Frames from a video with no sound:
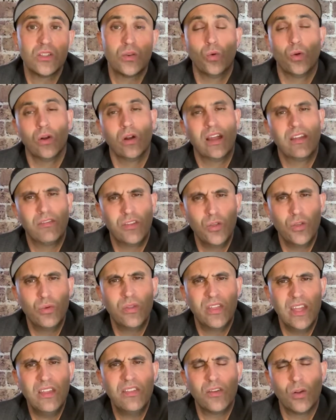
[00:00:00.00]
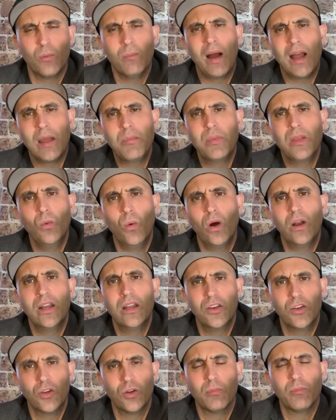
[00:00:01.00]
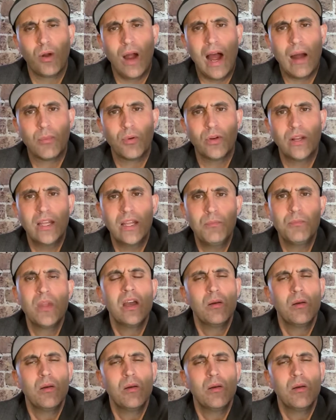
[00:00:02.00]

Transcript: or if you think there might be one in your property,